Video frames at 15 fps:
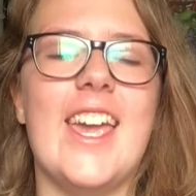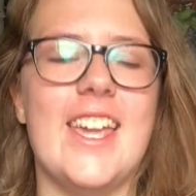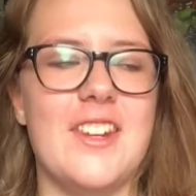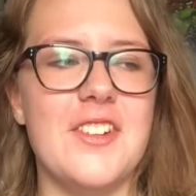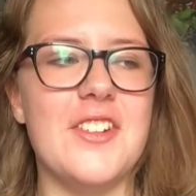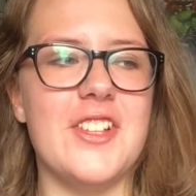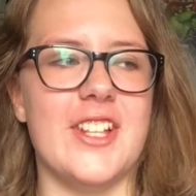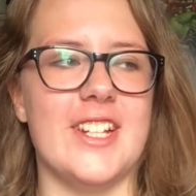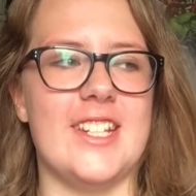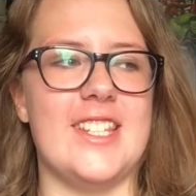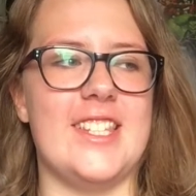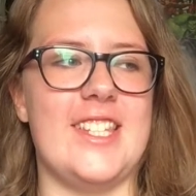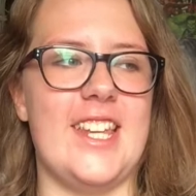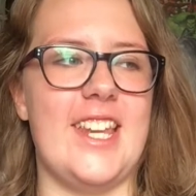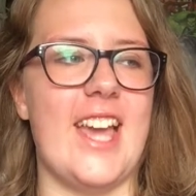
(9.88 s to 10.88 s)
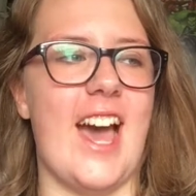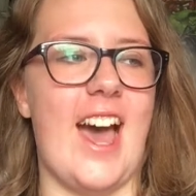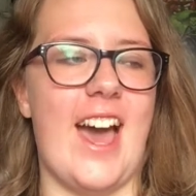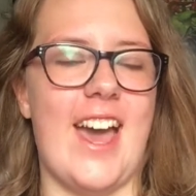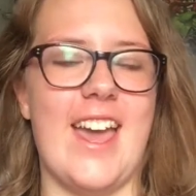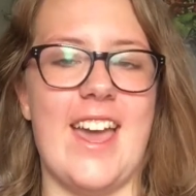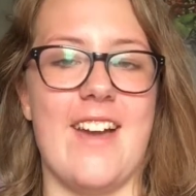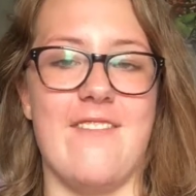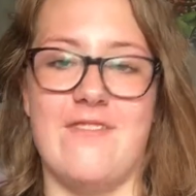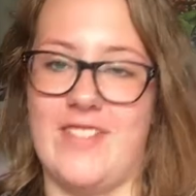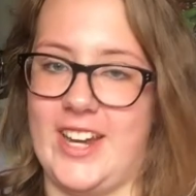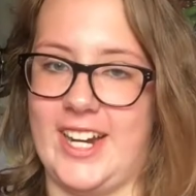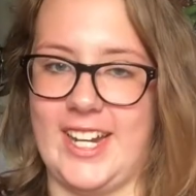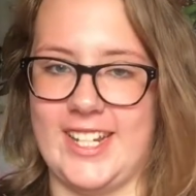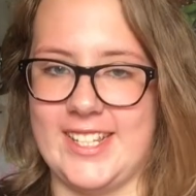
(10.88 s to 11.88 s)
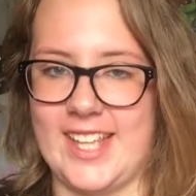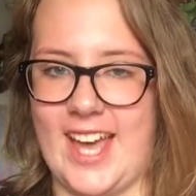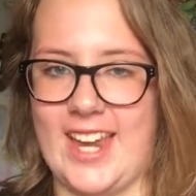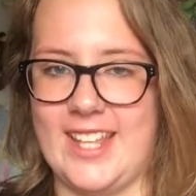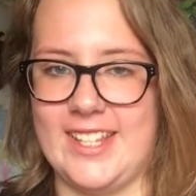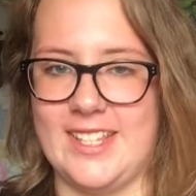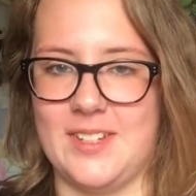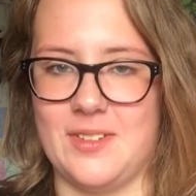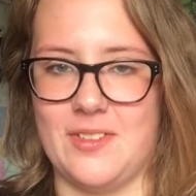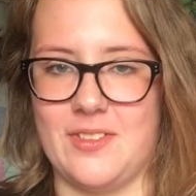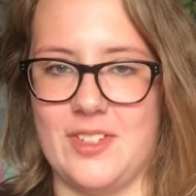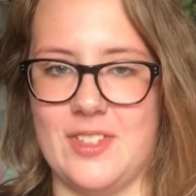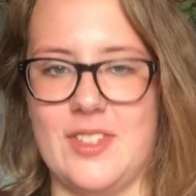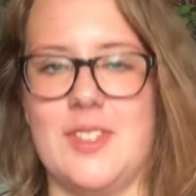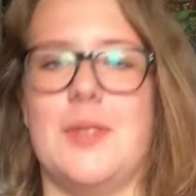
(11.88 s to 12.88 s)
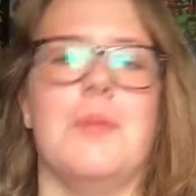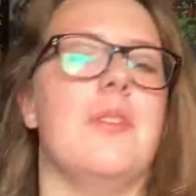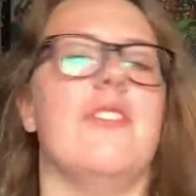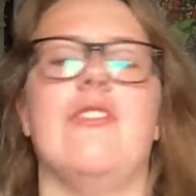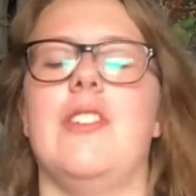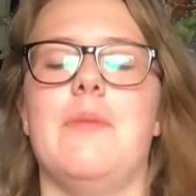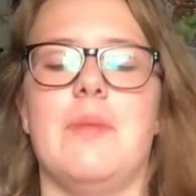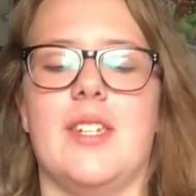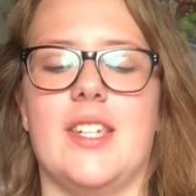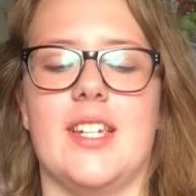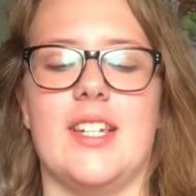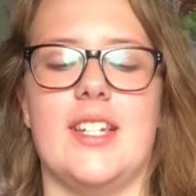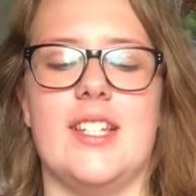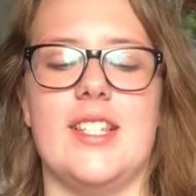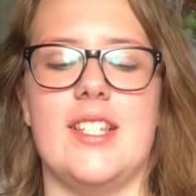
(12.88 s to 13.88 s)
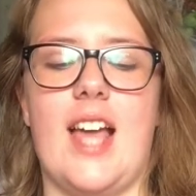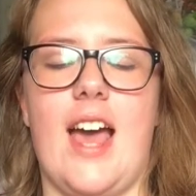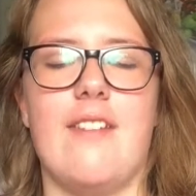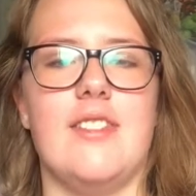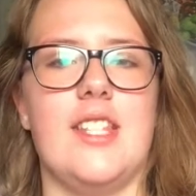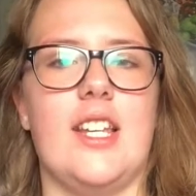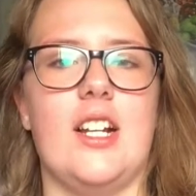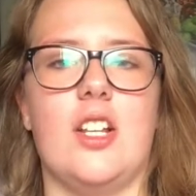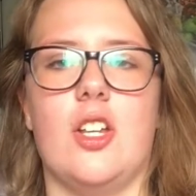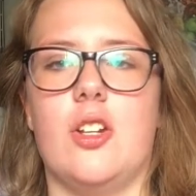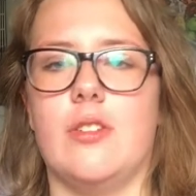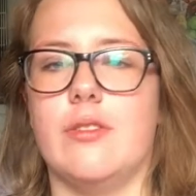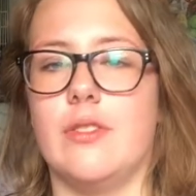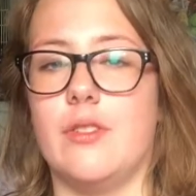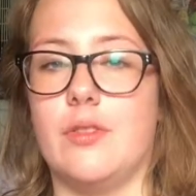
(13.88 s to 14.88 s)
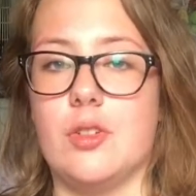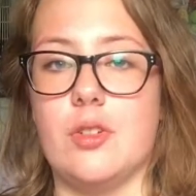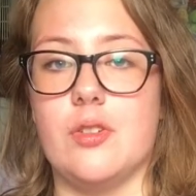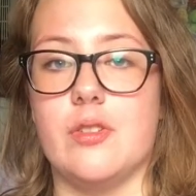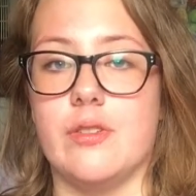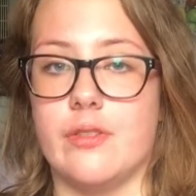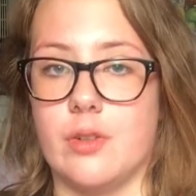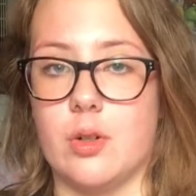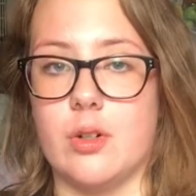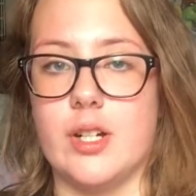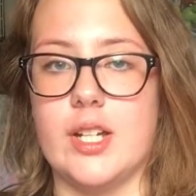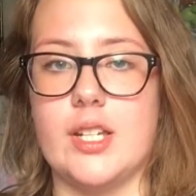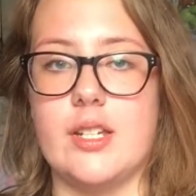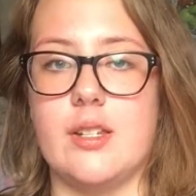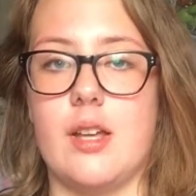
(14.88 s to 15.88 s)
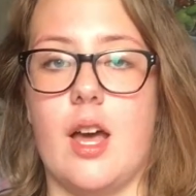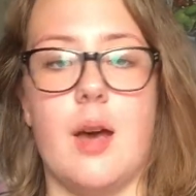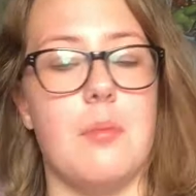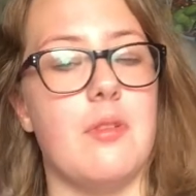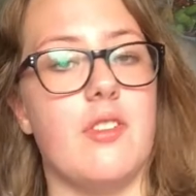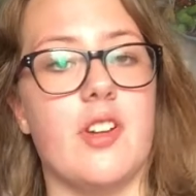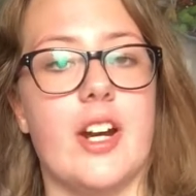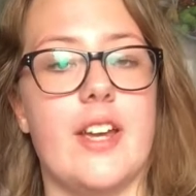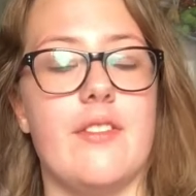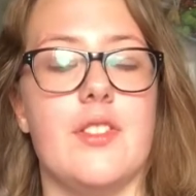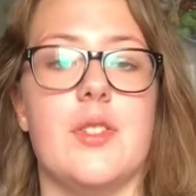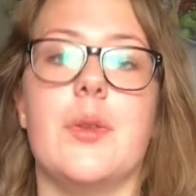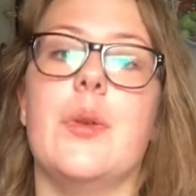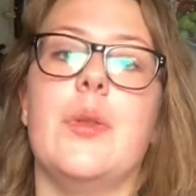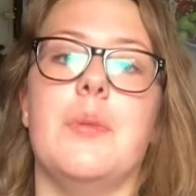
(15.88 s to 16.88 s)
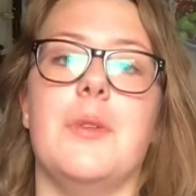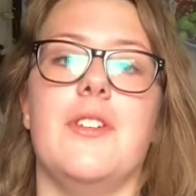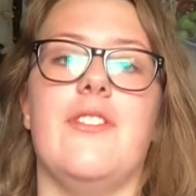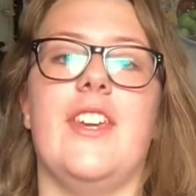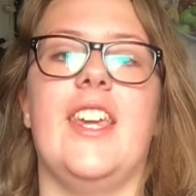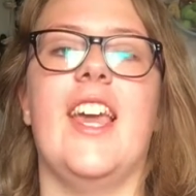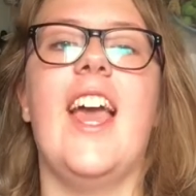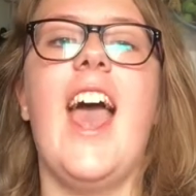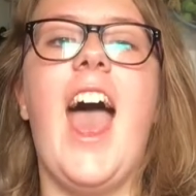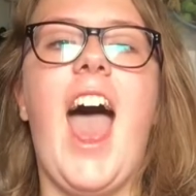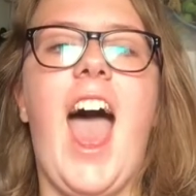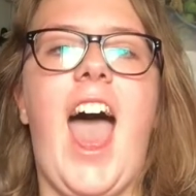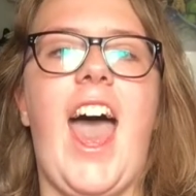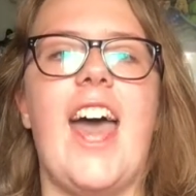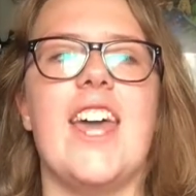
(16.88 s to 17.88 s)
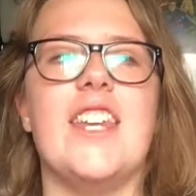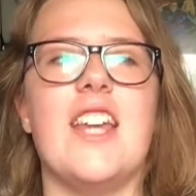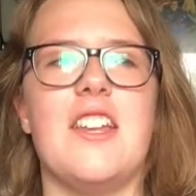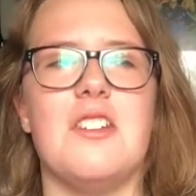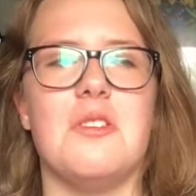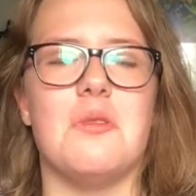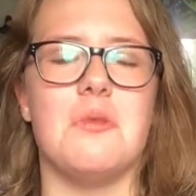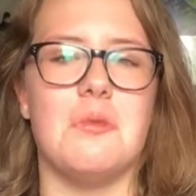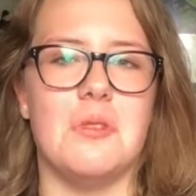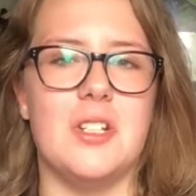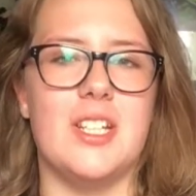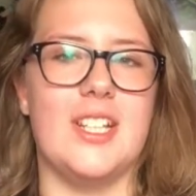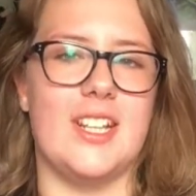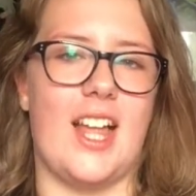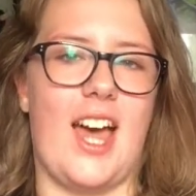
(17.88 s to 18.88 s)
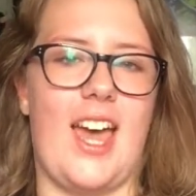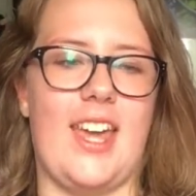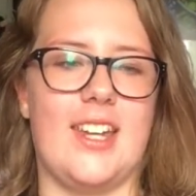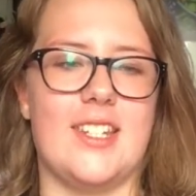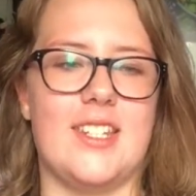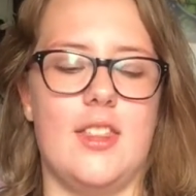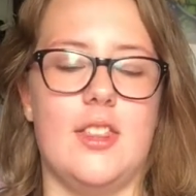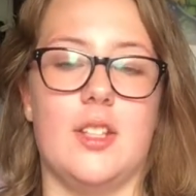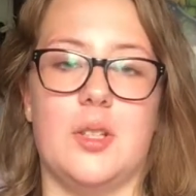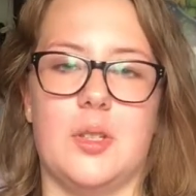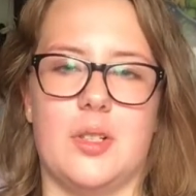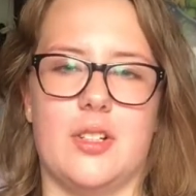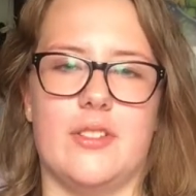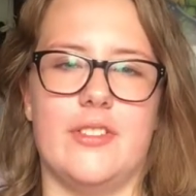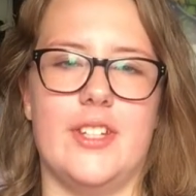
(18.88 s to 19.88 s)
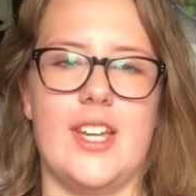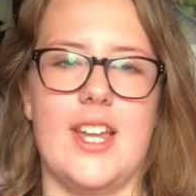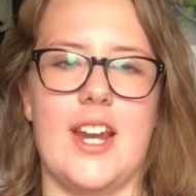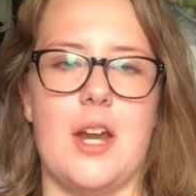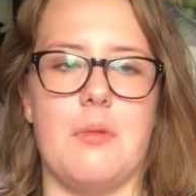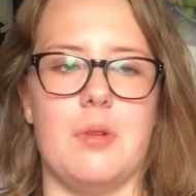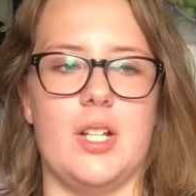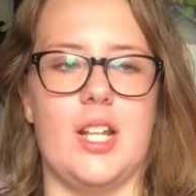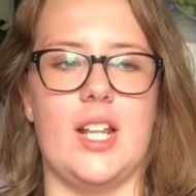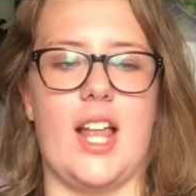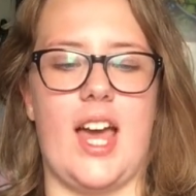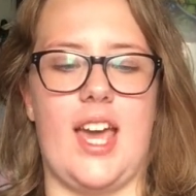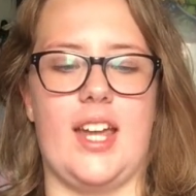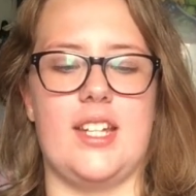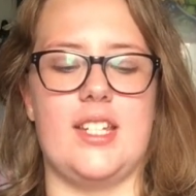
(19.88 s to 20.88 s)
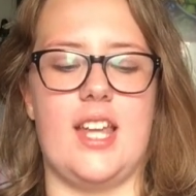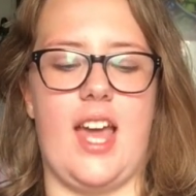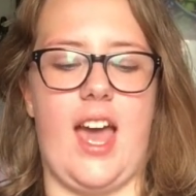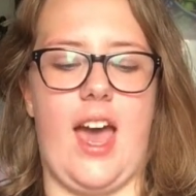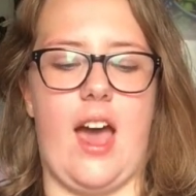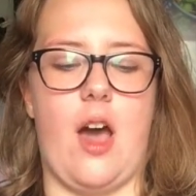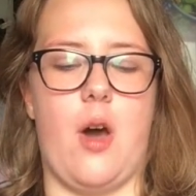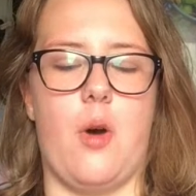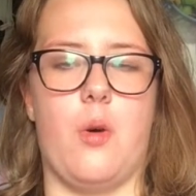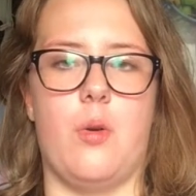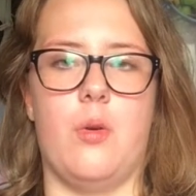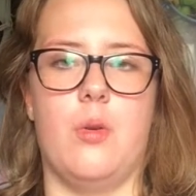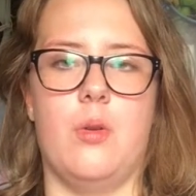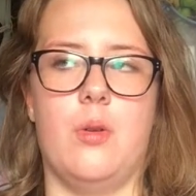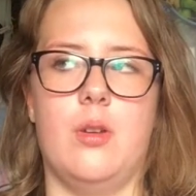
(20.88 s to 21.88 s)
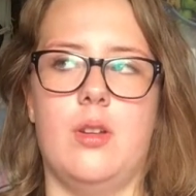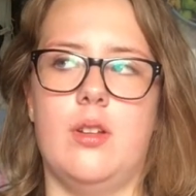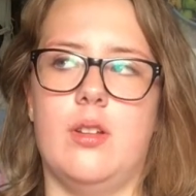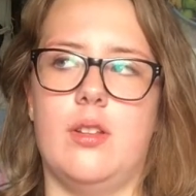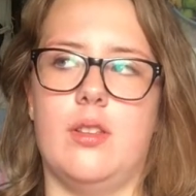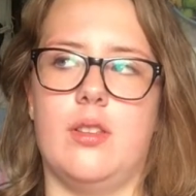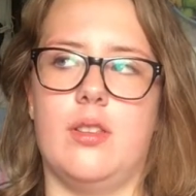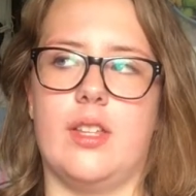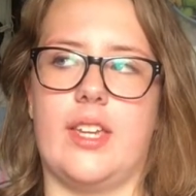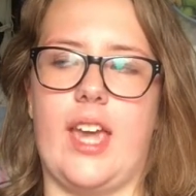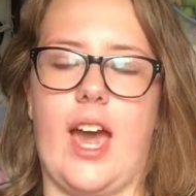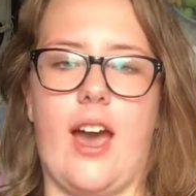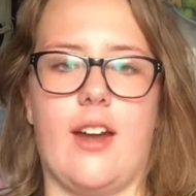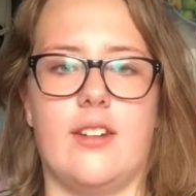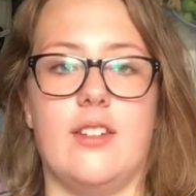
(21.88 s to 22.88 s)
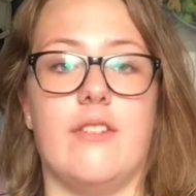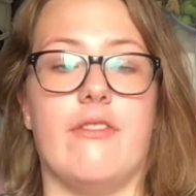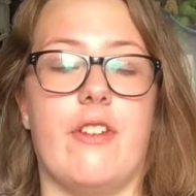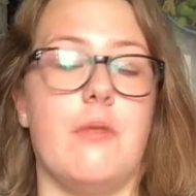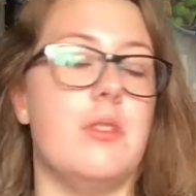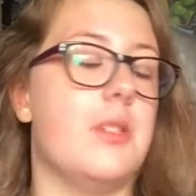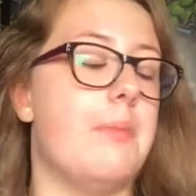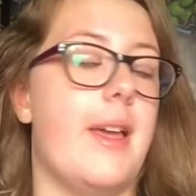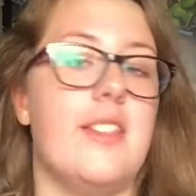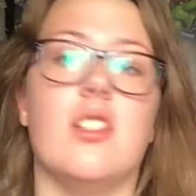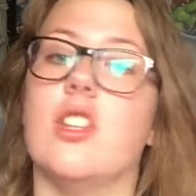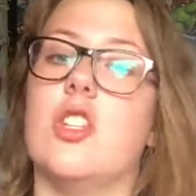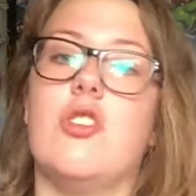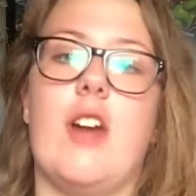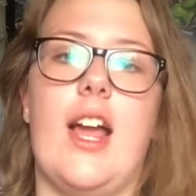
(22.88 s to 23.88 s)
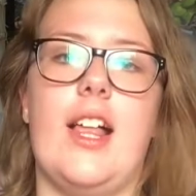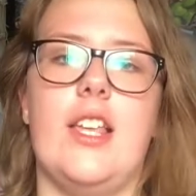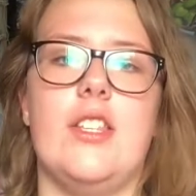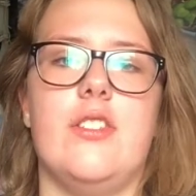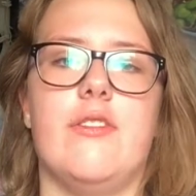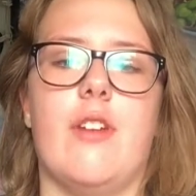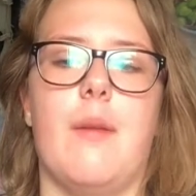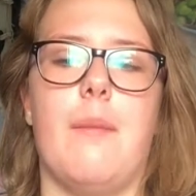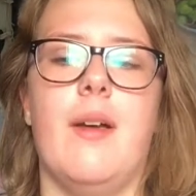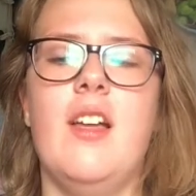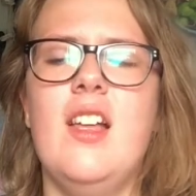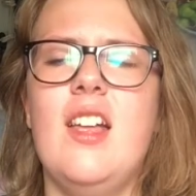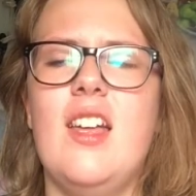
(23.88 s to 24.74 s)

In all honesty, I am very excited to review this movie because I've seen a lot of reviews for it uh, before I even saw the movie and I just really liked the look of it and I really liked how the character, from just based on the trailers, from